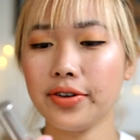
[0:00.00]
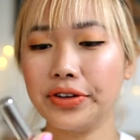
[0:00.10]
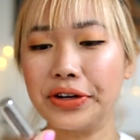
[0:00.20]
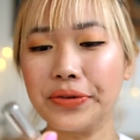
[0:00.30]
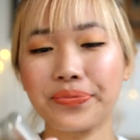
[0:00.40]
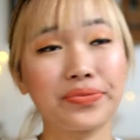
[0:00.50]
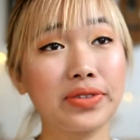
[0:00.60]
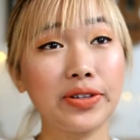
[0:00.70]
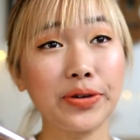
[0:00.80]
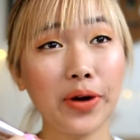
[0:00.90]
don't
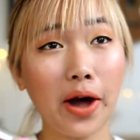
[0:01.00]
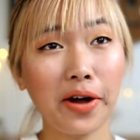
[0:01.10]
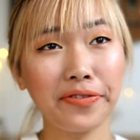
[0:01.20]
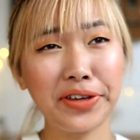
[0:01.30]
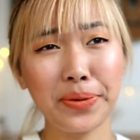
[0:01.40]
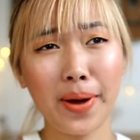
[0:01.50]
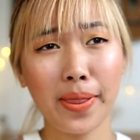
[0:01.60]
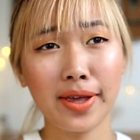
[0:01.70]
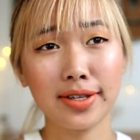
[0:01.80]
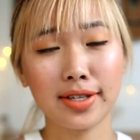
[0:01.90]
know how I feel
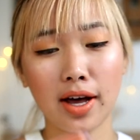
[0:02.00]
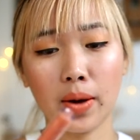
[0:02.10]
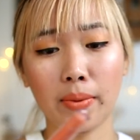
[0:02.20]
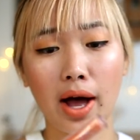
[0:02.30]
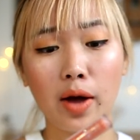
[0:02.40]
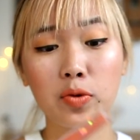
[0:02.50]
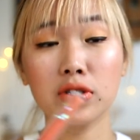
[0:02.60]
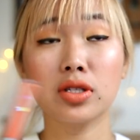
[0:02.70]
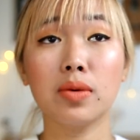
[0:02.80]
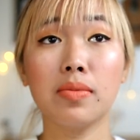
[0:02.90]
about this. I
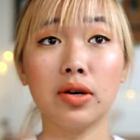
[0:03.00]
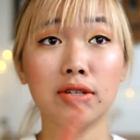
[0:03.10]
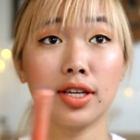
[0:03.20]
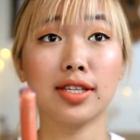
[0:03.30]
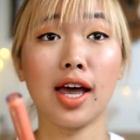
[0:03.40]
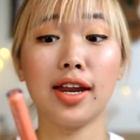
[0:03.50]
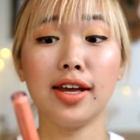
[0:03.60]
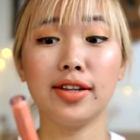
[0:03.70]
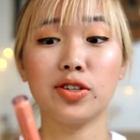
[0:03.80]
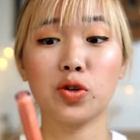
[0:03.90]
was the most
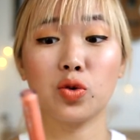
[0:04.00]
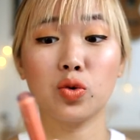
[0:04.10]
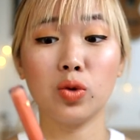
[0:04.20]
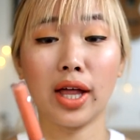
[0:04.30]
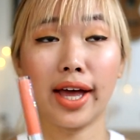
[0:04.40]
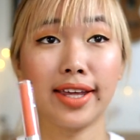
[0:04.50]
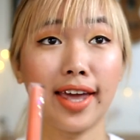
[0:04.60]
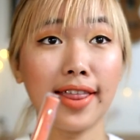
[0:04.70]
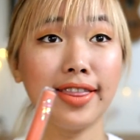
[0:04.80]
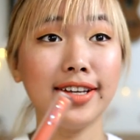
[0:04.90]
excited to like
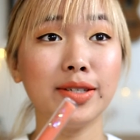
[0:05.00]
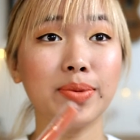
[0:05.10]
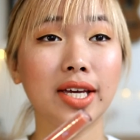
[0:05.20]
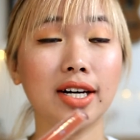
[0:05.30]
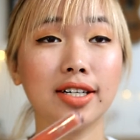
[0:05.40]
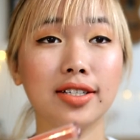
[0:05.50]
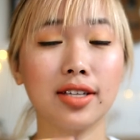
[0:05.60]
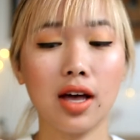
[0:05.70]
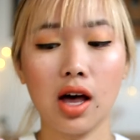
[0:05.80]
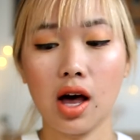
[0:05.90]
get this because